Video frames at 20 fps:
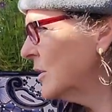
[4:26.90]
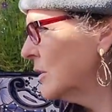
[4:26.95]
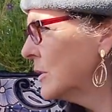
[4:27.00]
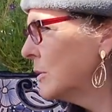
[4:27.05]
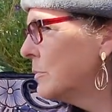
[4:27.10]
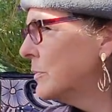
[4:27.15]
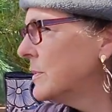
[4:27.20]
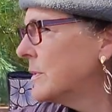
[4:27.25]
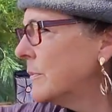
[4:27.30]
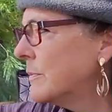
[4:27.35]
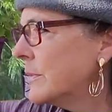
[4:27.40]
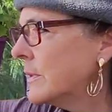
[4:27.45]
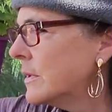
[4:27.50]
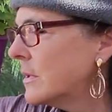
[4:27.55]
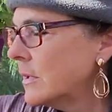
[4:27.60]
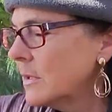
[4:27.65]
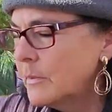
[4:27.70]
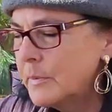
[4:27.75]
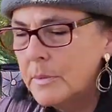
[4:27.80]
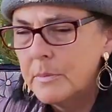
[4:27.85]
with something a
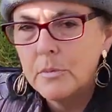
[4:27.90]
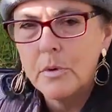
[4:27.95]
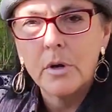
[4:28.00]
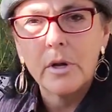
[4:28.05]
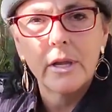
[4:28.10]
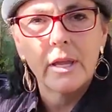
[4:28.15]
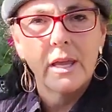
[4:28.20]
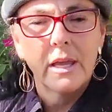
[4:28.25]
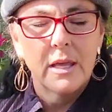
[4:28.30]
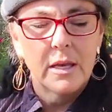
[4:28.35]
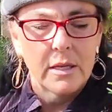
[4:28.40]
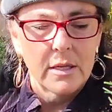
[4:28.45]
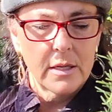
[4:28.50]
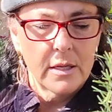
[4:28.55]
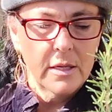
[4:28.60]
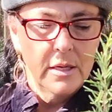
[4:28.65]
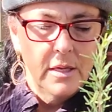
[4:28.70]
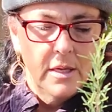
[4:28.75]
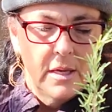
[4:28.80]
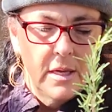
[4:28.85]
little bit more
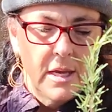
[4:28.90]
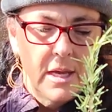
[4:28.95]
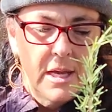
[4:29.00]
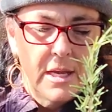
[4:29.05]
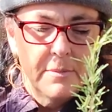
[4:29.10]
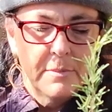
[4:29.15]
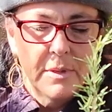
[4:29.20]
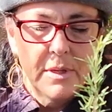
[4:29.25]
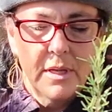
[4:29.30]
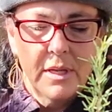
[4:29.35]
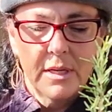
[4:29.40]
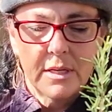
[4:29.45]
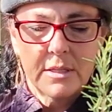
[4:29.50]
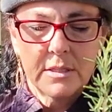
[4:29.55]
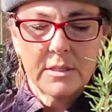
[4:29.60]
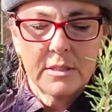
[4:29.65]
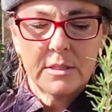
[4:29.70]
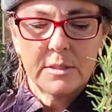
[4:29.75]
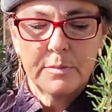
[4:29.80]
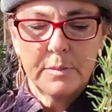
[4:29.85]
organic. I'm going to
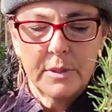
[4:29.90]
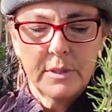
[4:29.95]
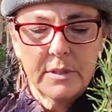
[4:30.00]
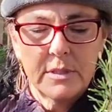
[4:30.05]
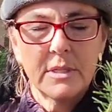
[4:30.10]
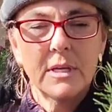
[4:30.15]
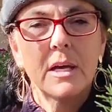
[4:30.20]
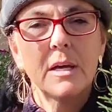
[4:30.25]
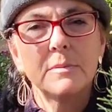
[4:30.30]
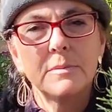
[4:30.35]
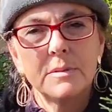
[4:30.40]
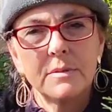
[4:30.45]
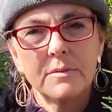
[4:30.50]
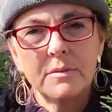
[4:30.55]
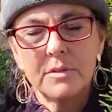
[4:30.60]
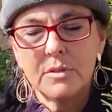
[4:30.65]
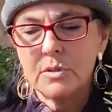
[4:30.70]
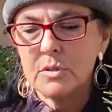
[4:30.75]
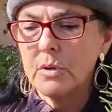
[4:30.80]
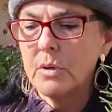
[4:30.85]
actually spray the tops of
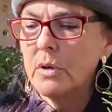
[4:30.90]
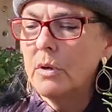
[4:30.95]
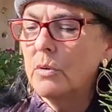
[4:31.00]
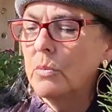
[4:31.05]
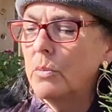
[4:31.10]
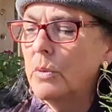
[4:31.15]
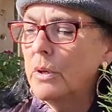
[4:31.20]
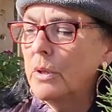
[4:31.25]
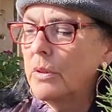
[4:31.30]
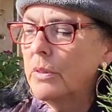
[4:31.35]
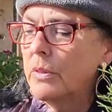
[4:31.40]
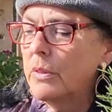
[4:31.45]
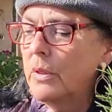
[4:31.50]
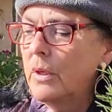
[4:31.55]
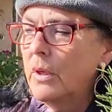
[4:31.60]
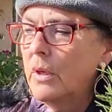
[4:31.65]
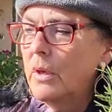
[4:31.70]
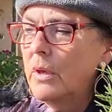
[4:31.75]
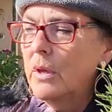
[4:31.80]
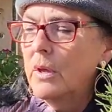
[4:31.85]
the soil with
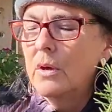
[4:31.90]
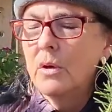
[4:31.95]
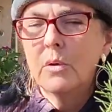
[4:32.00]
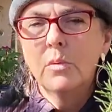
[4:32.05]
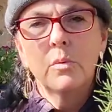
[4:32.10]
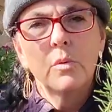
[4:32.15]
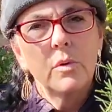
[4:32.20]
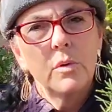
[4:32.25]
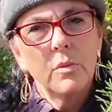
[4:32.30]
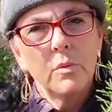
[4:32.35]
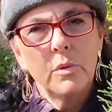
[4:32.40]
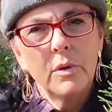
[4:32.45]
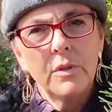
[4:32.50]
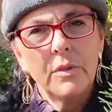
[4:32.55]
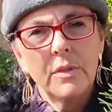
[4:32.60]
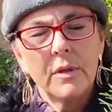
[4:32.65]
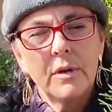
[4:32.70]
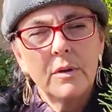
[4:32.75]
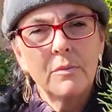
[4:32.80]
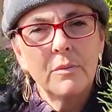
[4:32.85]

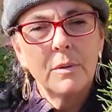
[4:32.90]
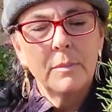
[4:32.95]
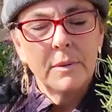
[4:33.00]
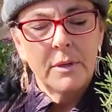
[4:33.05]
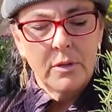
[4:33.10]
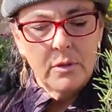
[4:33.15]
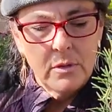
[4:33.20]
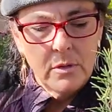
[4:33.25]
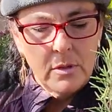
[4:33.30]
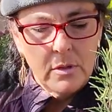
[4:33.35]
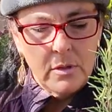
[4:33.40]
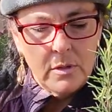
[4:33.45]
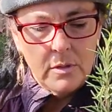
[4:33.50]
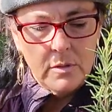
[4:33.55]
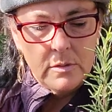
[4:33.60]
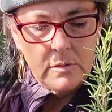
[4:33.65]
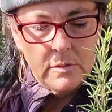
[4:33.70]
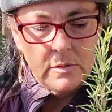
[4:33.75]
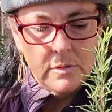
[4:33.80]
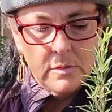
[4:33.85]
rubbing alcohol,
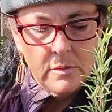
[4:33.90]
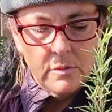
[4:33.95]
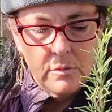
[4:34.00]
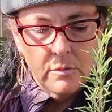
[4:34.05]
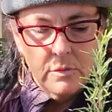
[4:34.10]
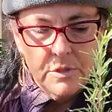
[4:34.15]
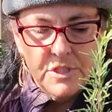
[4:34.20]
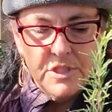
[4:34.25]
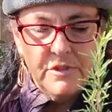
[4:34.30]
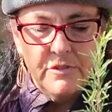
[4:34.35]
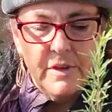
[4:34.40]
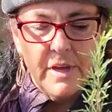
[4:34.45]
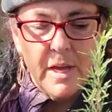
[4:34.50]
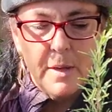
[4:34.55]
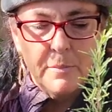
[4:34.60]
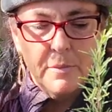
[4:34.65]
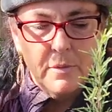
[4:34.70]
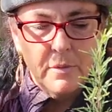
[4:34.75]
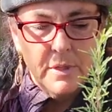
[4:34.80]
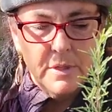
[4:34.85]
which
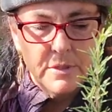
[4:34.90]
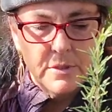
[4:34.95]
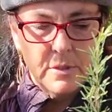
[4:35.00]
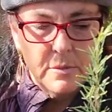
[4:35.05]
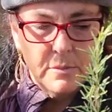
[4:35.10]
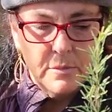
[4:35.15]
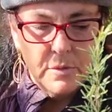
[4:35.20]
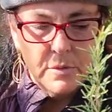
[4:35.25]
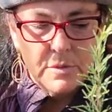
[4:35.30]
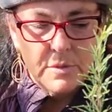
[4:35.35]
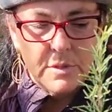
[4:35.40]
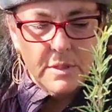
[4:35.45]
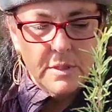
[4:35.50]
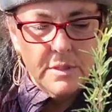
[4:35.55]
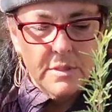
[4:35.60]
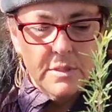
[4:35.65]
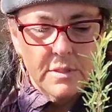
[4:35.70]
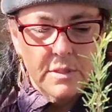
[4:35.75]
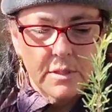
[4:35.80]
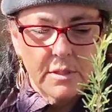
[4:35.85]
evaporates almost
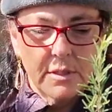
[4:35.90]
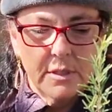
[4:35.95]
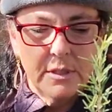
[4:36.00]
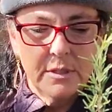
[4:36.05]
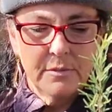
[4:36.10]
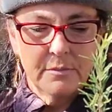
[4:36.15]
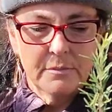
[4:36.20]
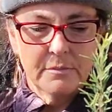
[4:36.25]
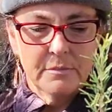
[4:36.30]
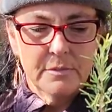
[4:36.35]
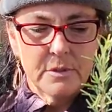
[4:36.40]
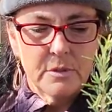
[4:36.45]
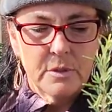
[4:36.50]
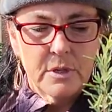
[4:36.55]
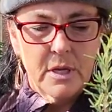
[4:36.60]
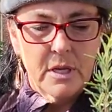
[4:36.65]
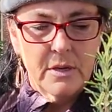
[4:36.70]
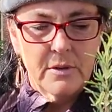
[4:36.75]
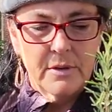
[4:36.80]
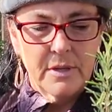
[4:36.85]
instantly. So
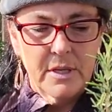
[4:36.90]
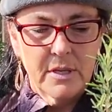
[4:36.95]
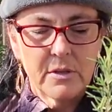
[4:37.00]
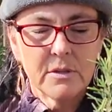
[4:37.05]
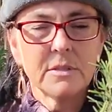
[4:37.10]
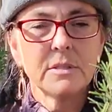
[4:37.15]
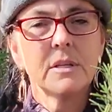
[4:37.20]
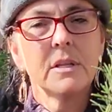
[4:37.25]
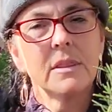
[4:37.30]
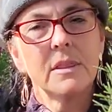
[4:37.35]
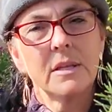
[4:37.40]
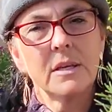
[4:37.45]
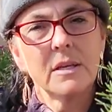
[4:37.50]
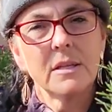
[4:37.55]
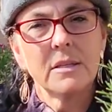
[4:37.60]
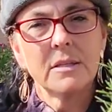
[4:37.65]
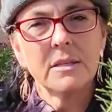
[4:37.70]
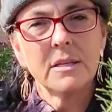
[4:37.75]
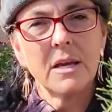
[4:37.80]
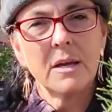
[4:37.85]
it kind of kills anything
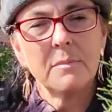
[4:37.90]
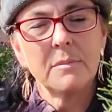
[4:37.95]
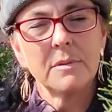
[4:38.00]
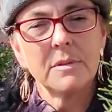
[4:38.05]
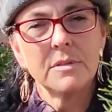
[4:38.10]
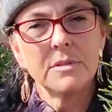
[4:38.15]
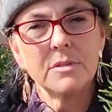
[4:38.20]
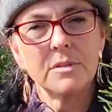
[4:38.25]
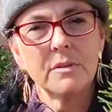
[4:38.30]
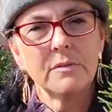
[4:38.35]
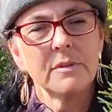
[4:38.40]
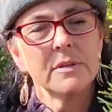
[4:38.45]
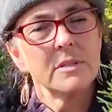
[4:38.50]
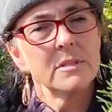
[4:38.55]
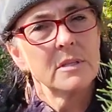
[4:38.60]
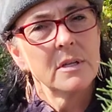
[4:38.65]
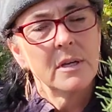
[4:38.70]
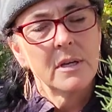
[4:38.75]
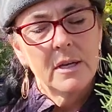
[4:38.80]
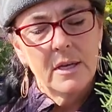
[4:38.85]
on the top of the
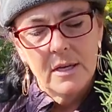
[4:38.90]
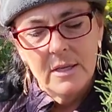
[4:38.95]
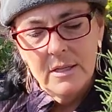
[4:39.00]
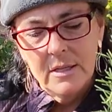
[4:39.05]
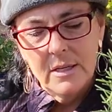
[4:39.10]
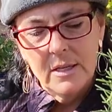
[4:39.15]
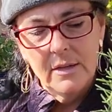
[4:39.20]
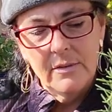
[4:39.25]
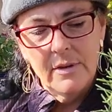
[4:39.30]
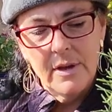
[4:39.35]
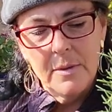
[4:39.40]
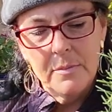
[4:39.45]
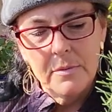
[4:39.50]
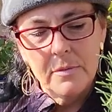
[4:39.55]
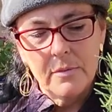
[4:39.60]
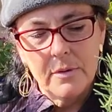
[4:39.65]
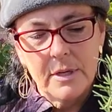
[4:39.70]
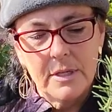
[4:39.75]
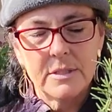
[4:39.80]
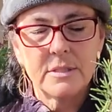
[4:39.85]
surface, and then it
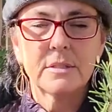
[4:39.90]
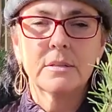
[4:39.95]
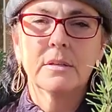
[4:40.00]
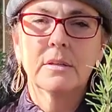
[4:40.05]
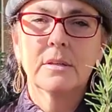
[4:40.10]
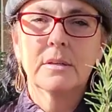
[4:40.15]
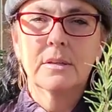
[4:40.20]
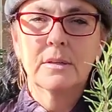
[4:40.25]
evaporates.